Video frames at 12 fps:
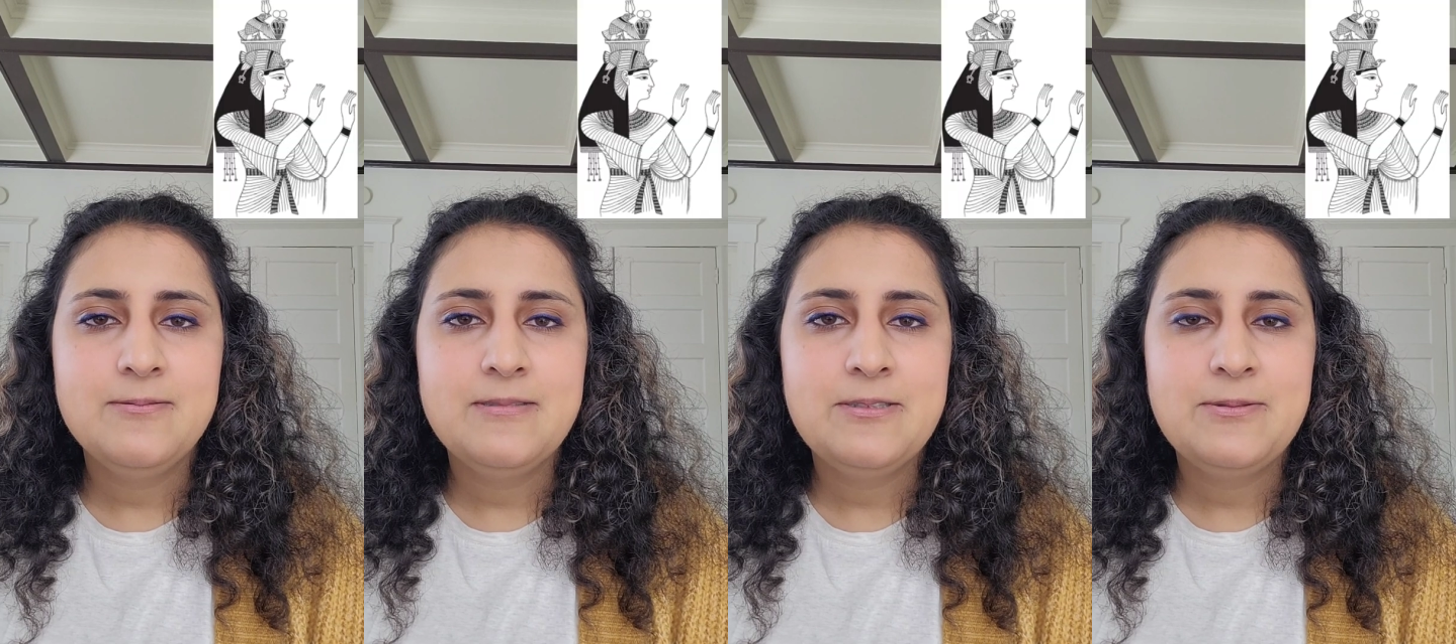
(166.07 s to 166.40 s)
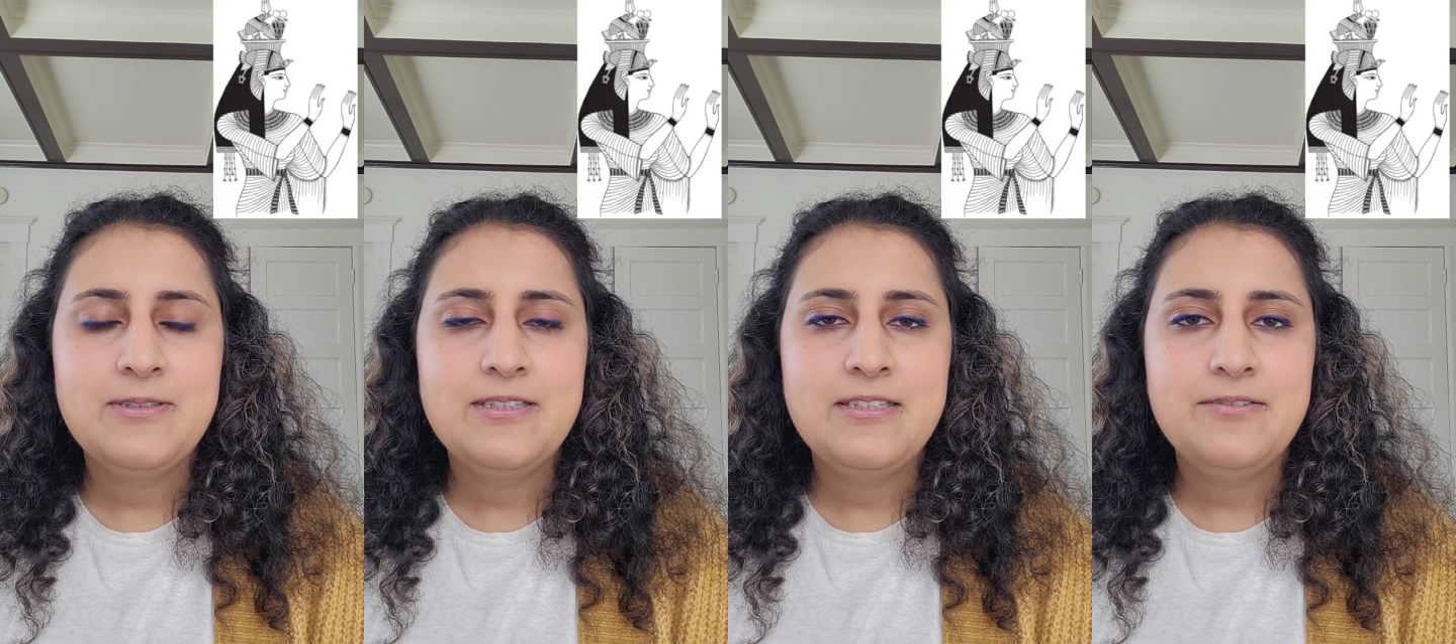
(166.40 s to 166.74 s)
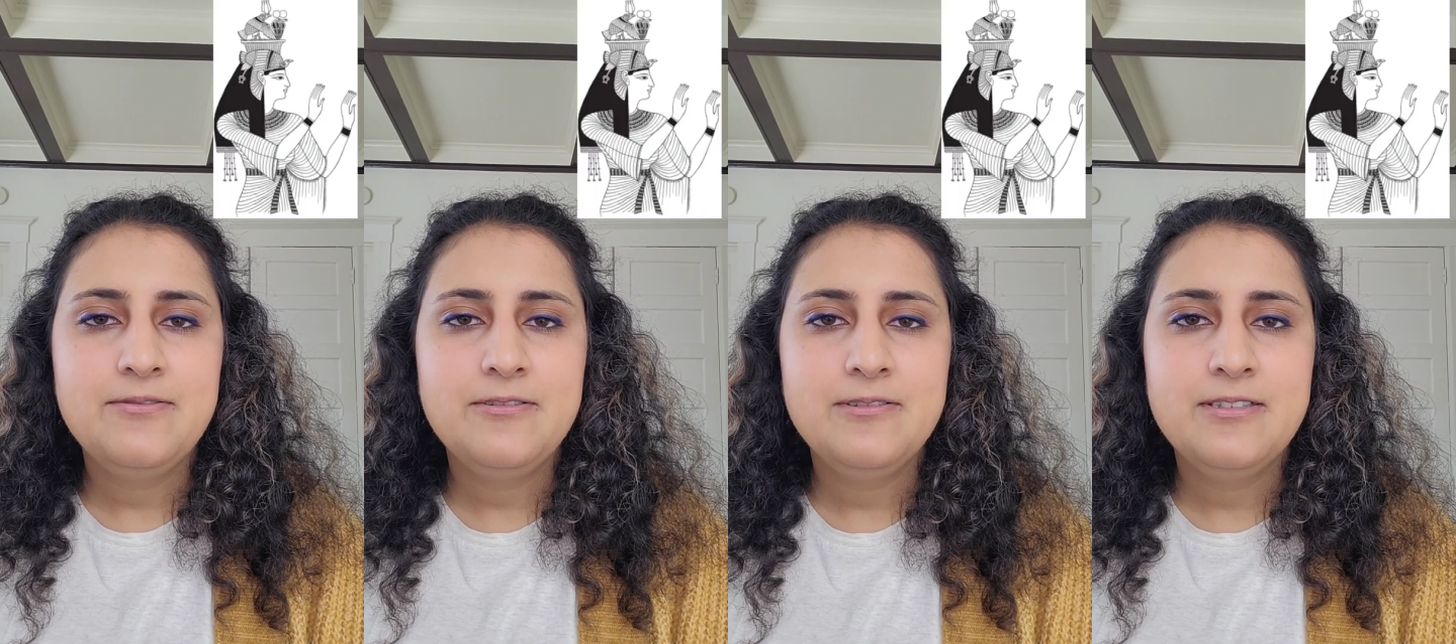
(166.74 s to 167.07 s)
which were
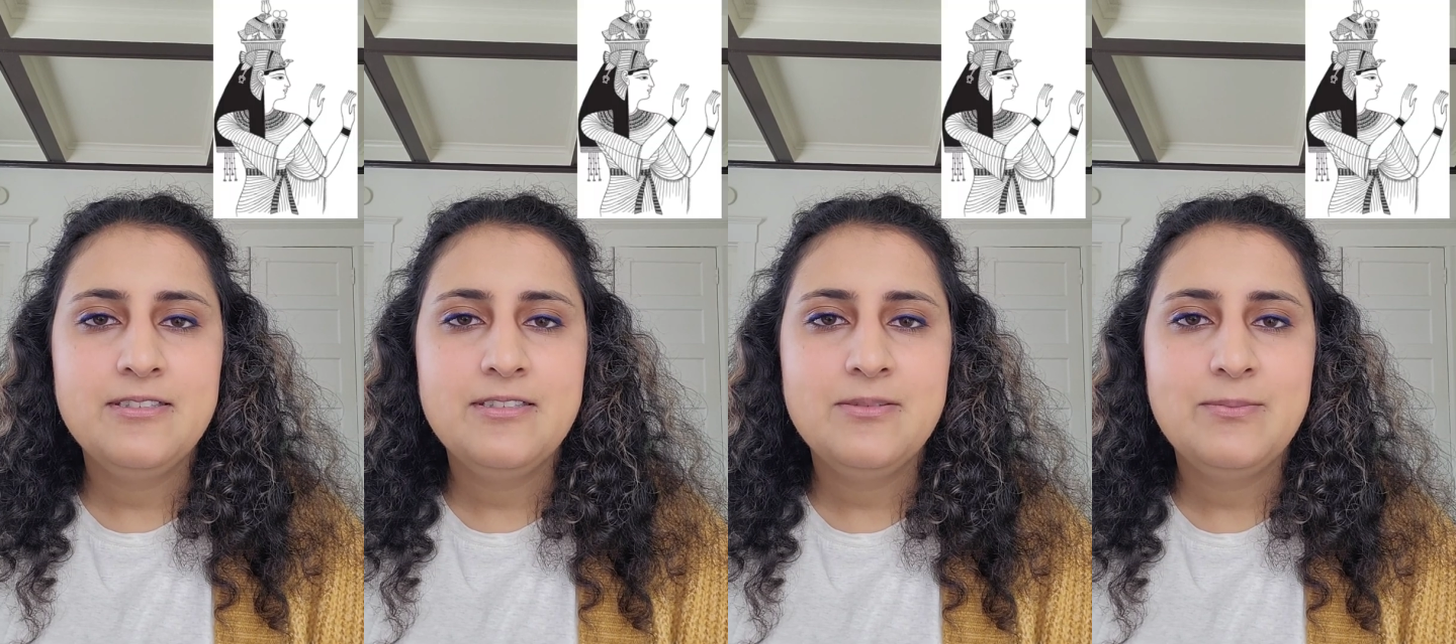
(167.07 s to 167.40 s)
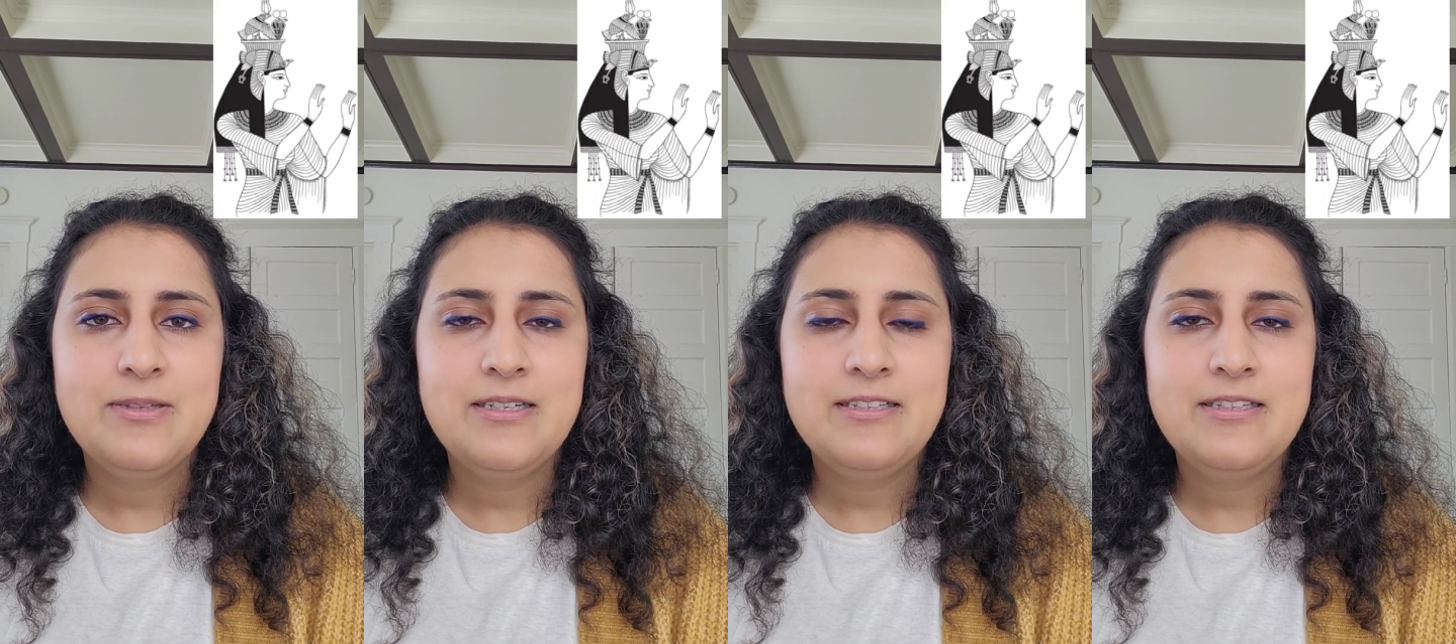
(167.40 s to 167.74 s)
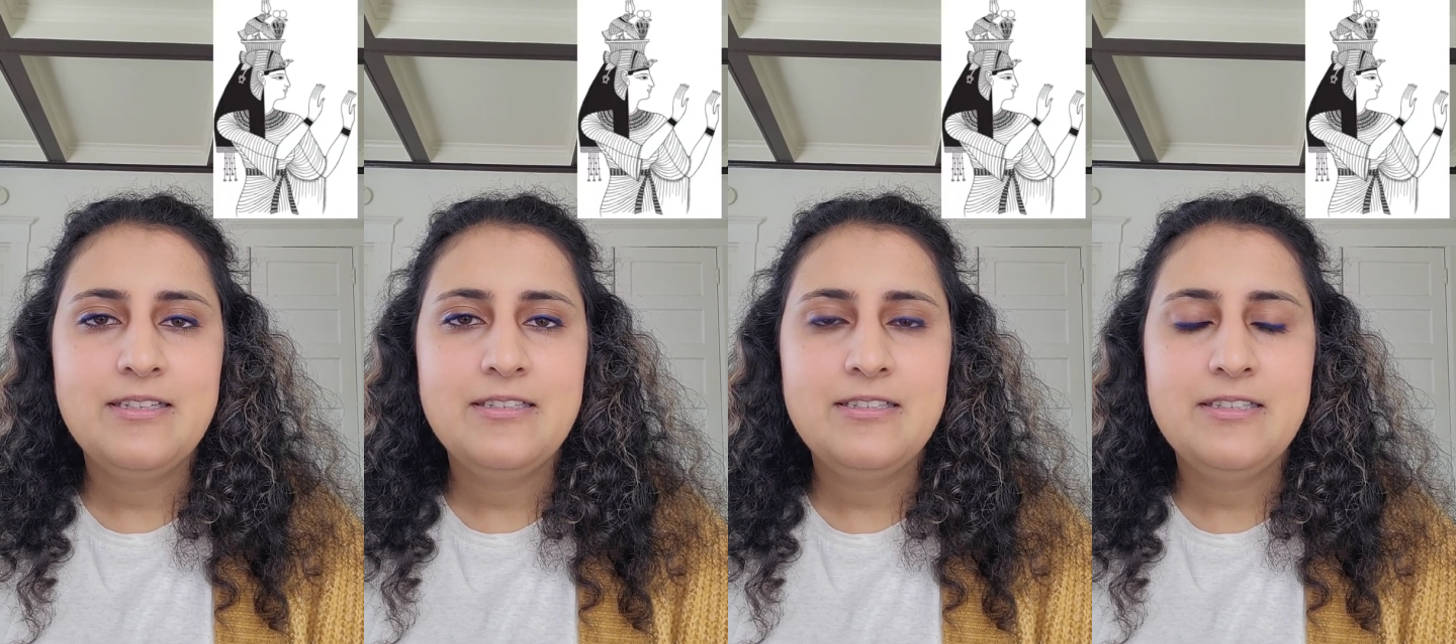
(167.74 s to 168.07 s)
influenced by
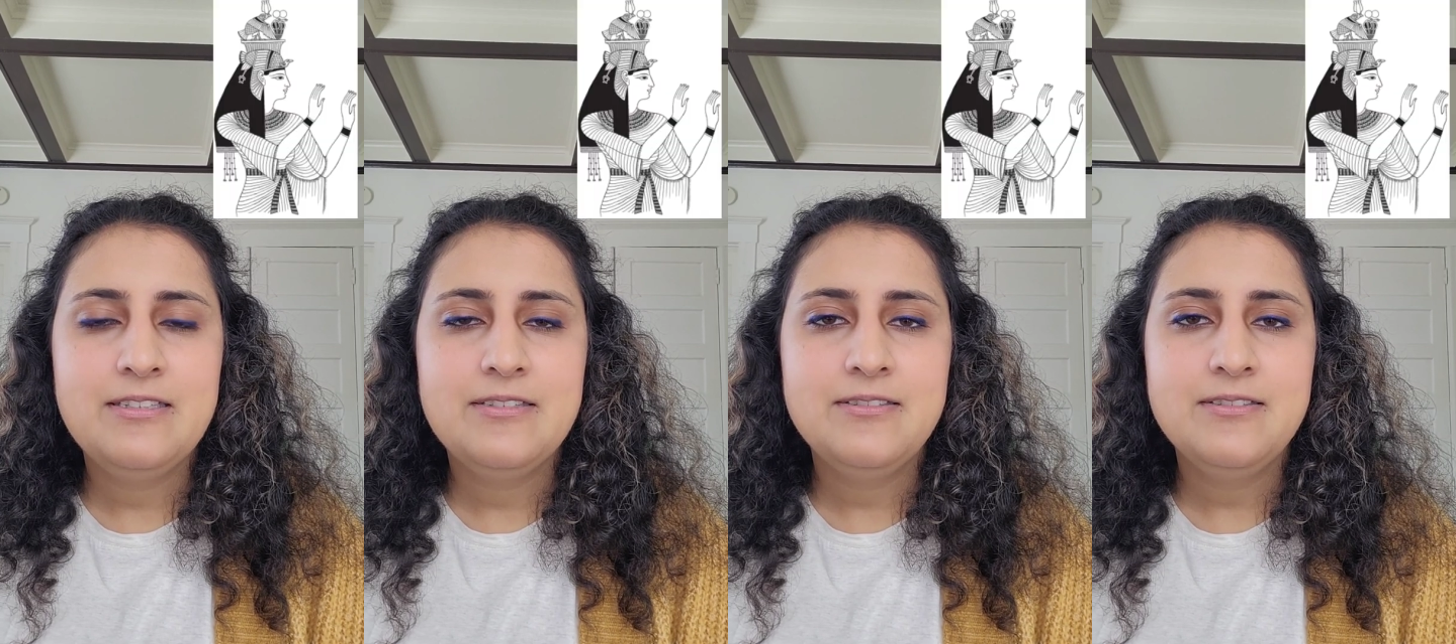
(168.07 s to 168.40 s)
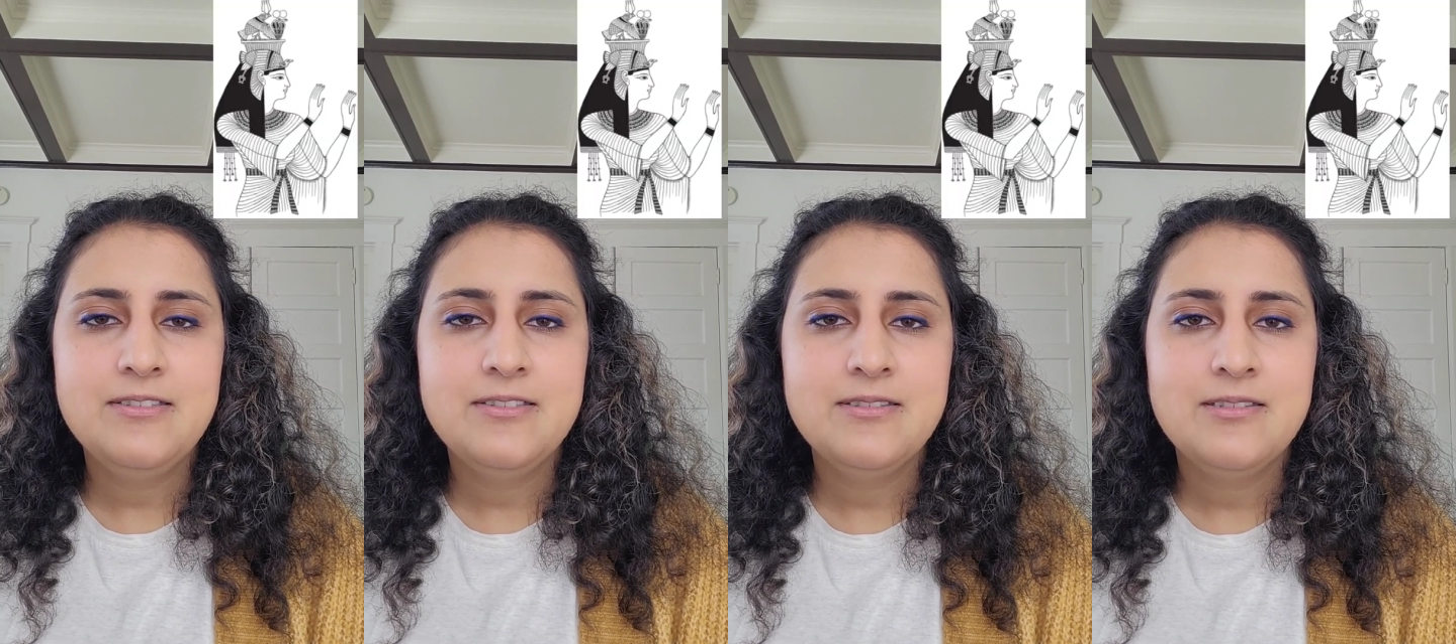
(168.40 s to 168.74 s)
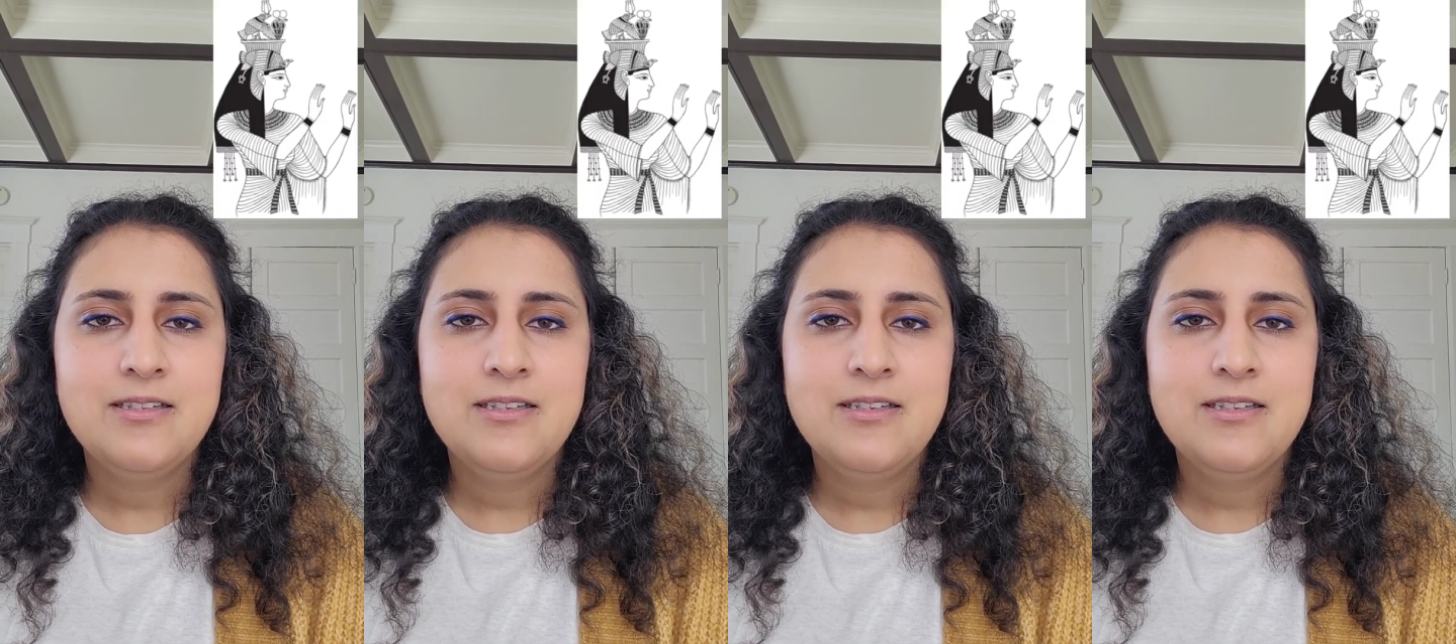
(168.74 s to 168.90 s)
Indians,